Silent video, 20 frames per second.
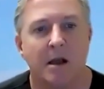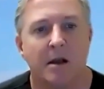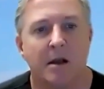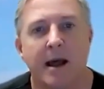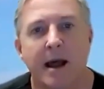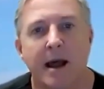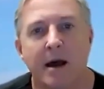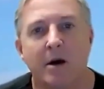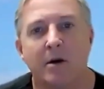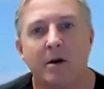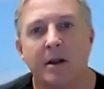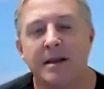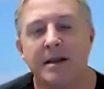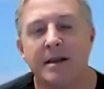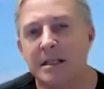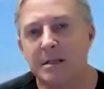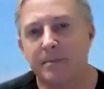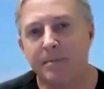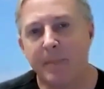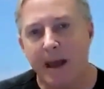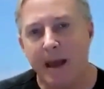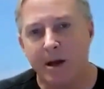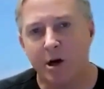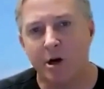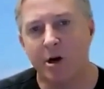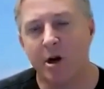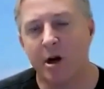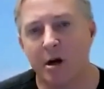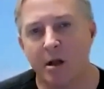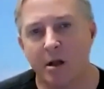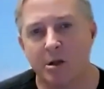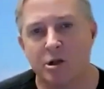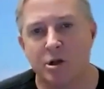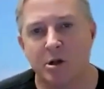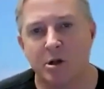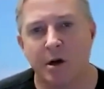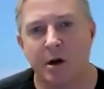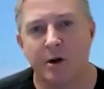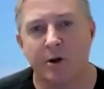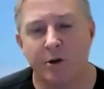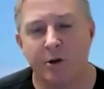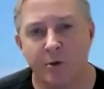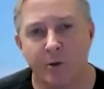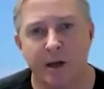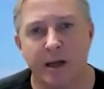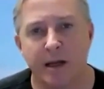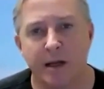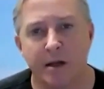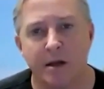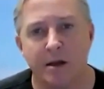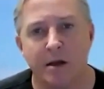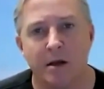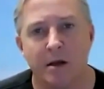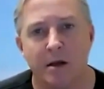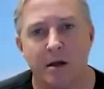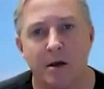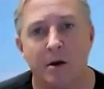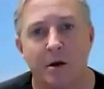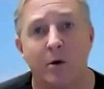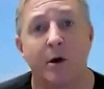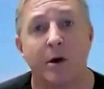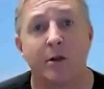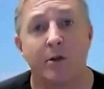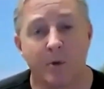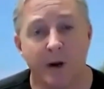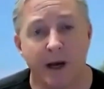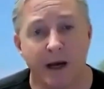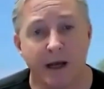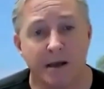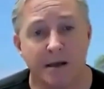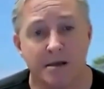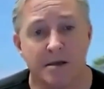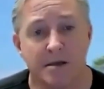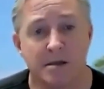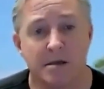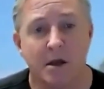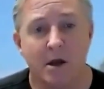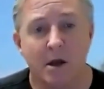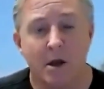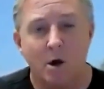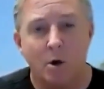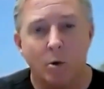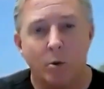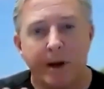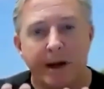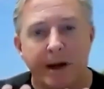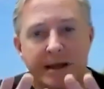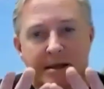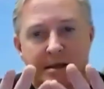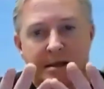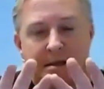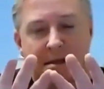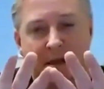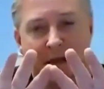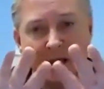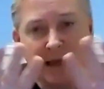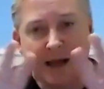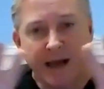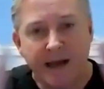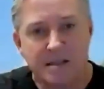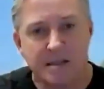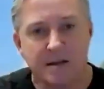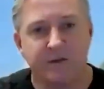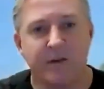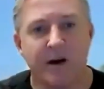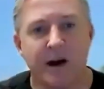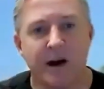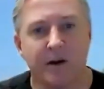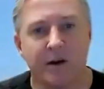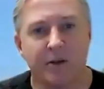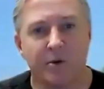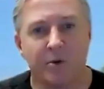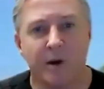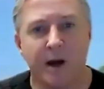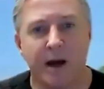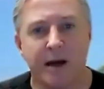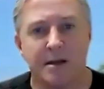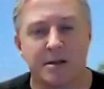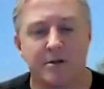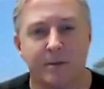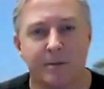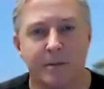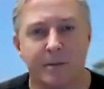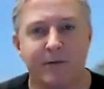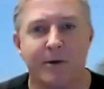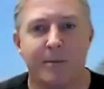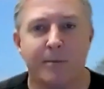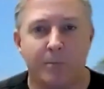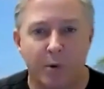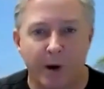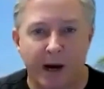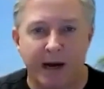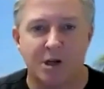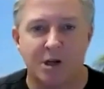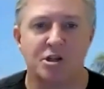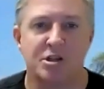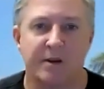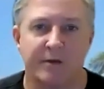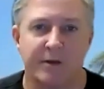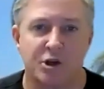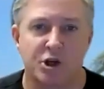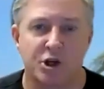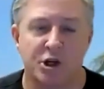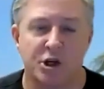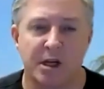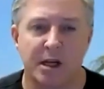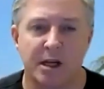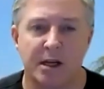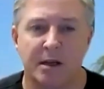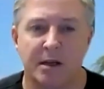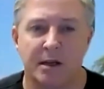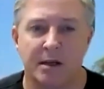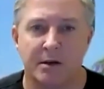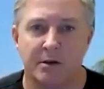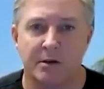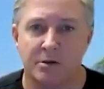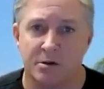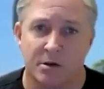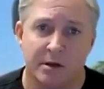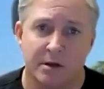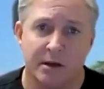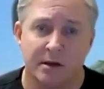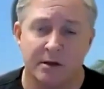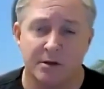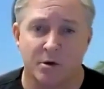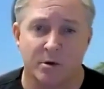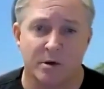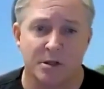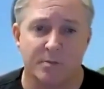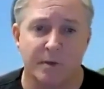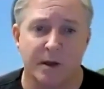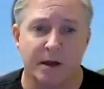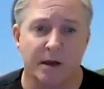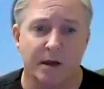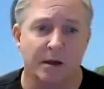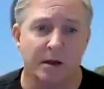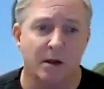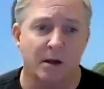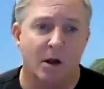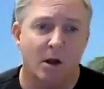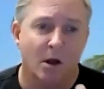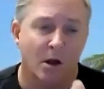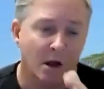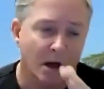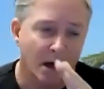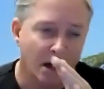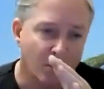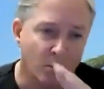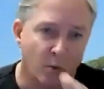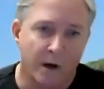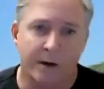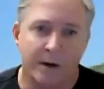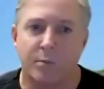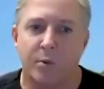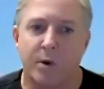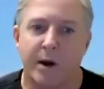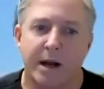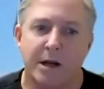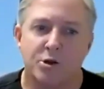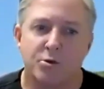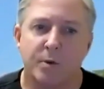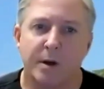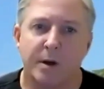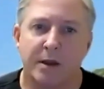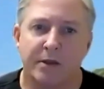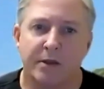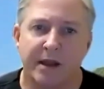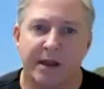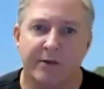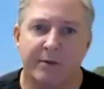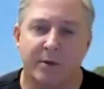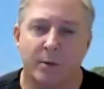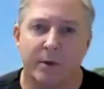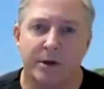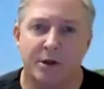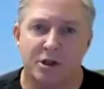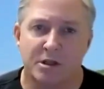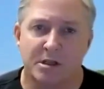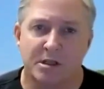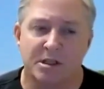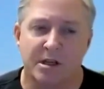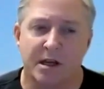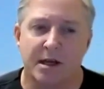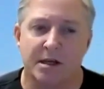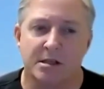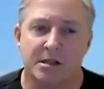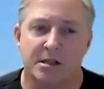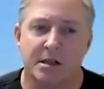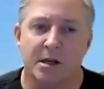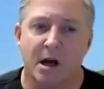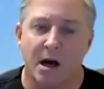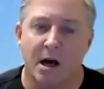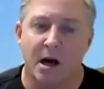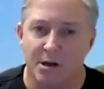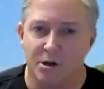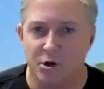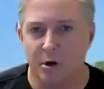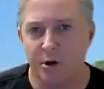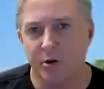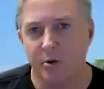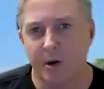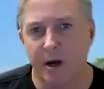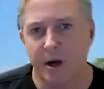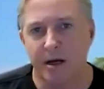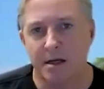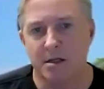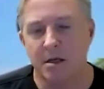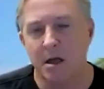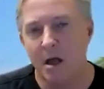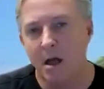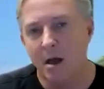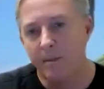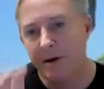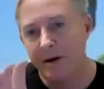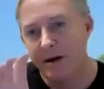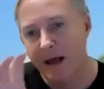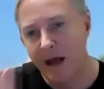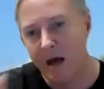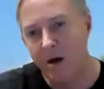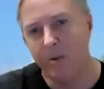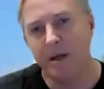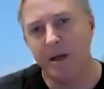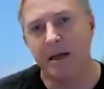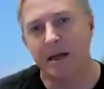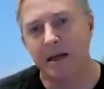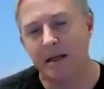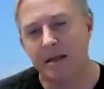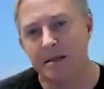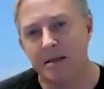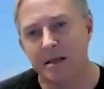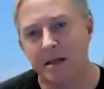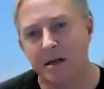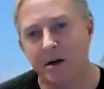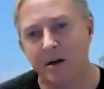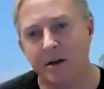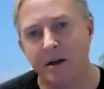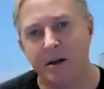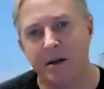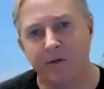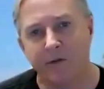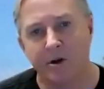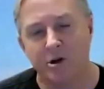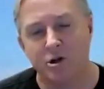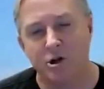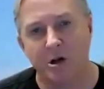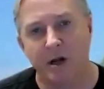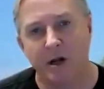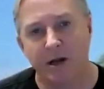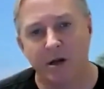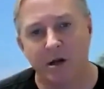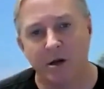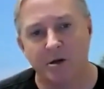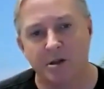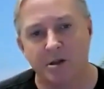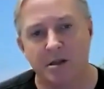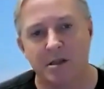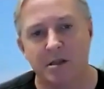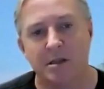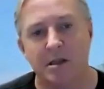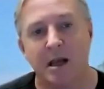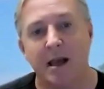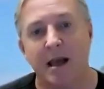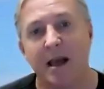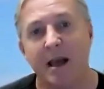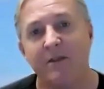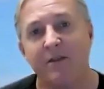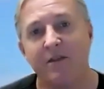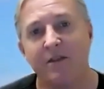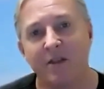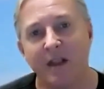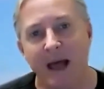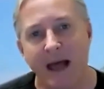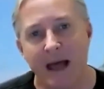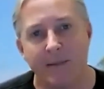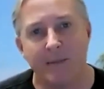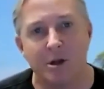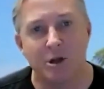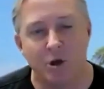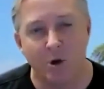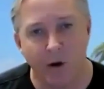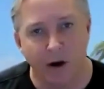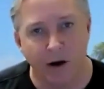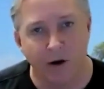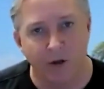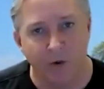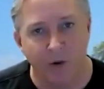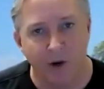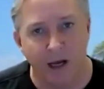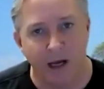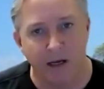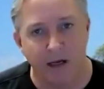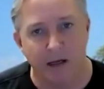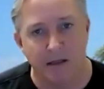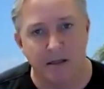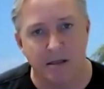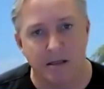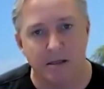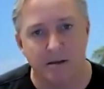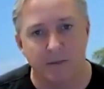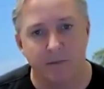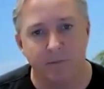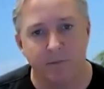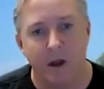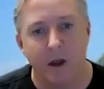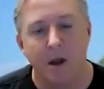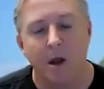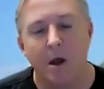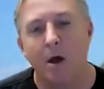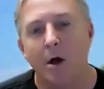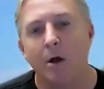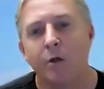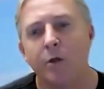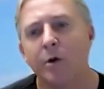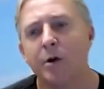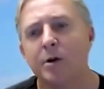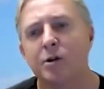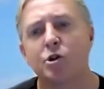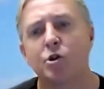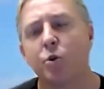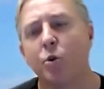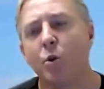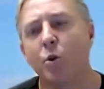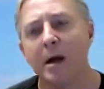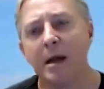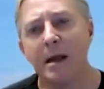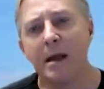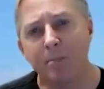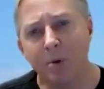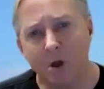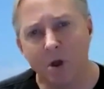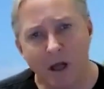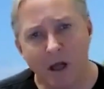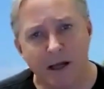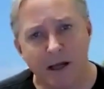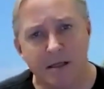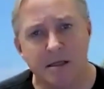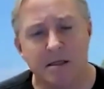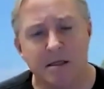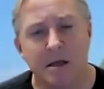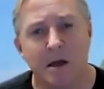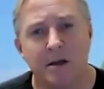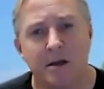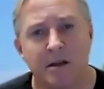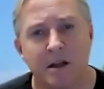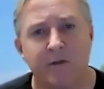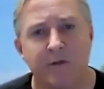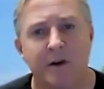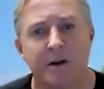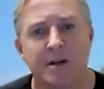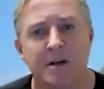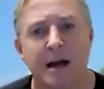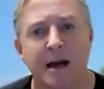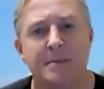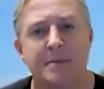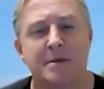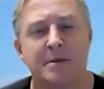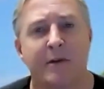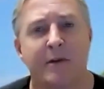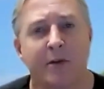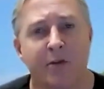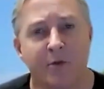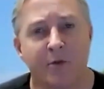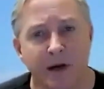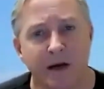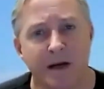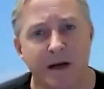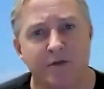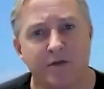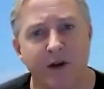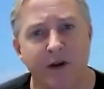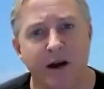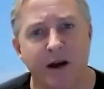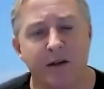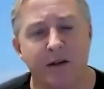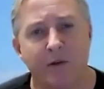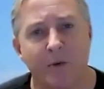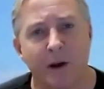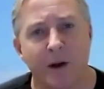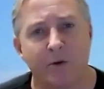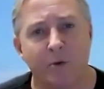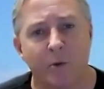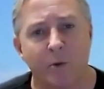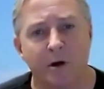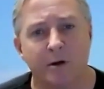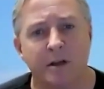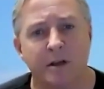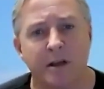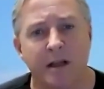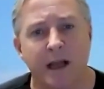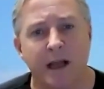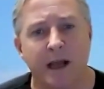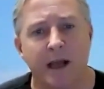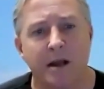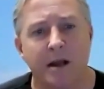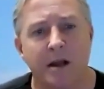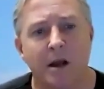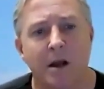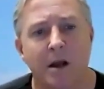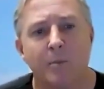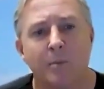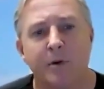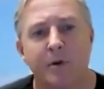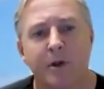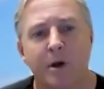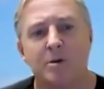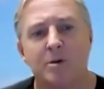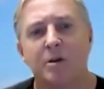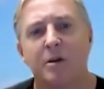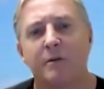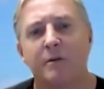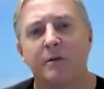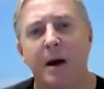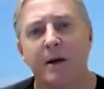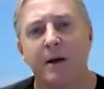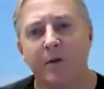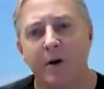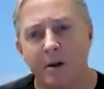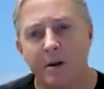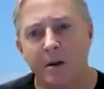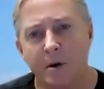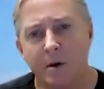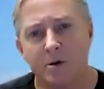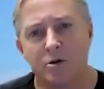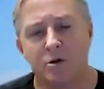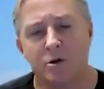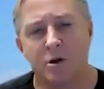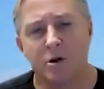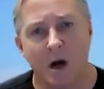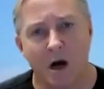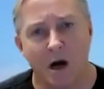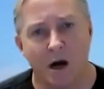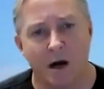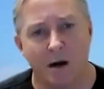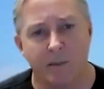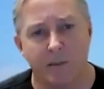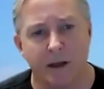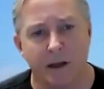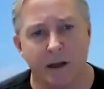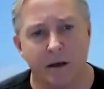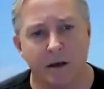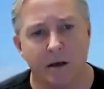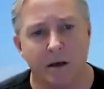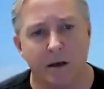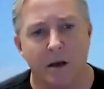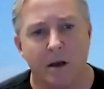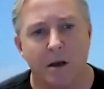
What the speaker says: Now, let's expand our knowledge on arthritic or arthritis. We can classify arthritis from different branches of the tree, sort of speaking. On one branch, we can think of what we just discussed in osteoarthritis, but now we need to consider in the differential diagnosis, inflammatory arthritis. There's 20 plus different types of arthritis found throughout the world today, but those are by far the most common.